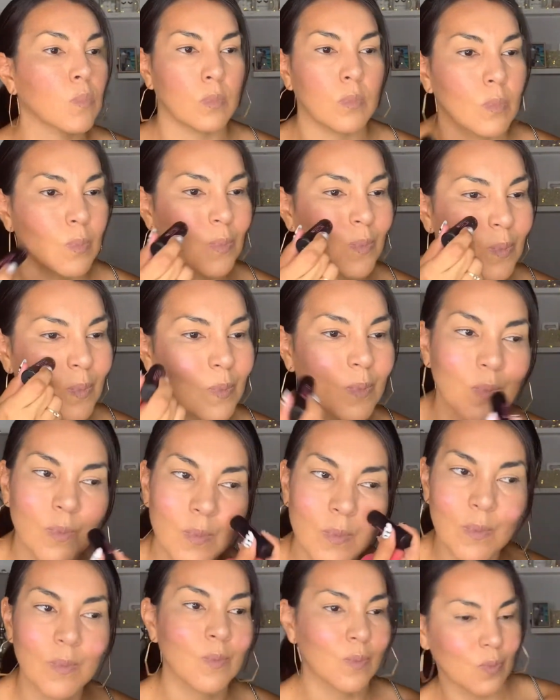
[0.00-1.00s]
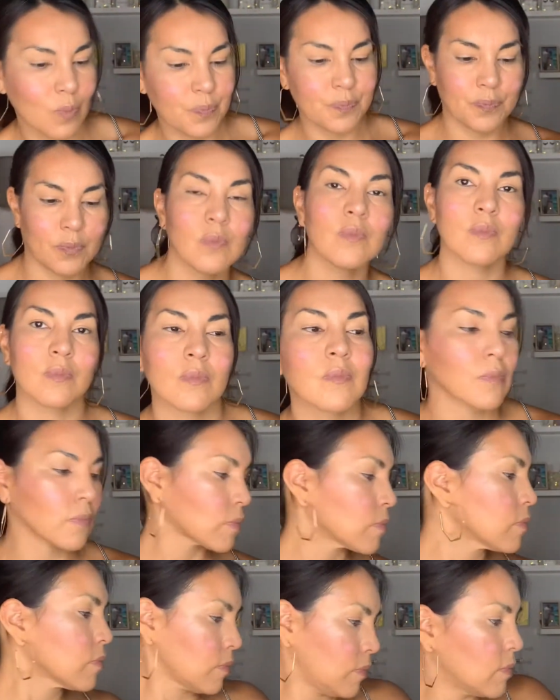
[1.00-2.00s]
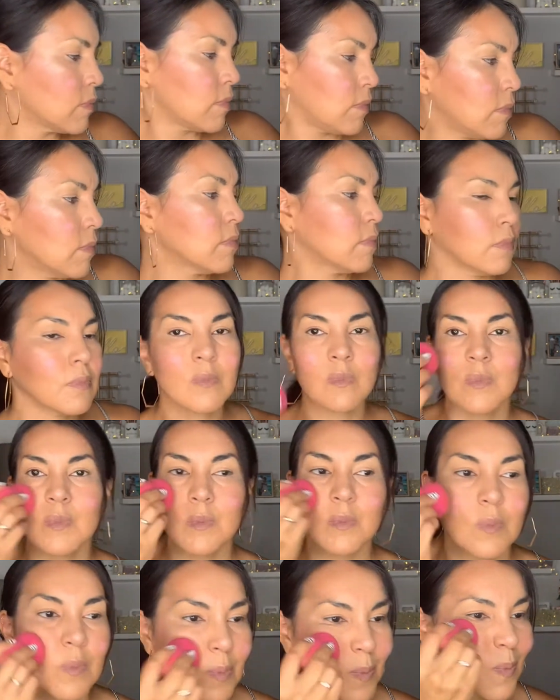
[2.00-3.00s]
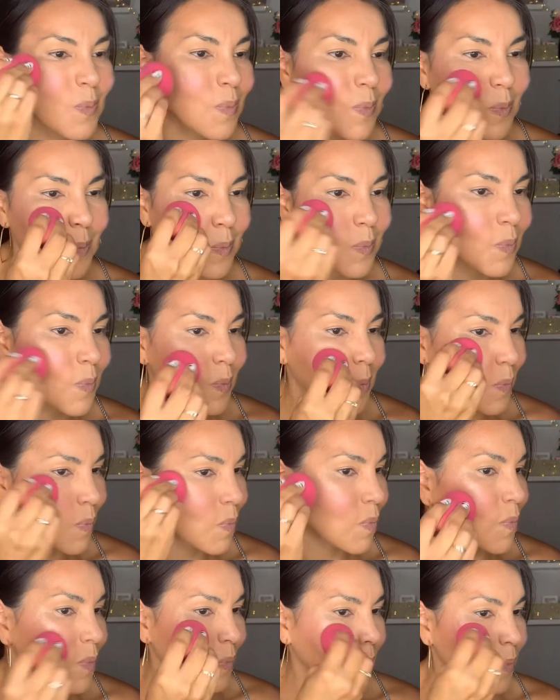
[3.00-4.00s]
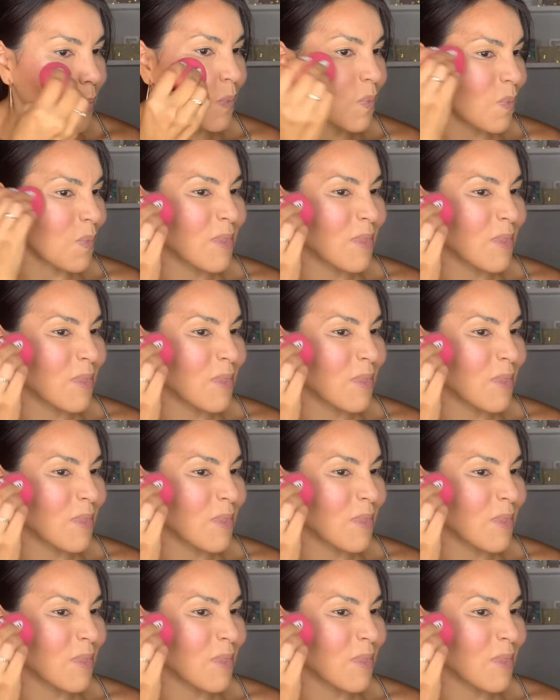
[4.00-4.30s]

And you are about to witness me going in a second time with blush.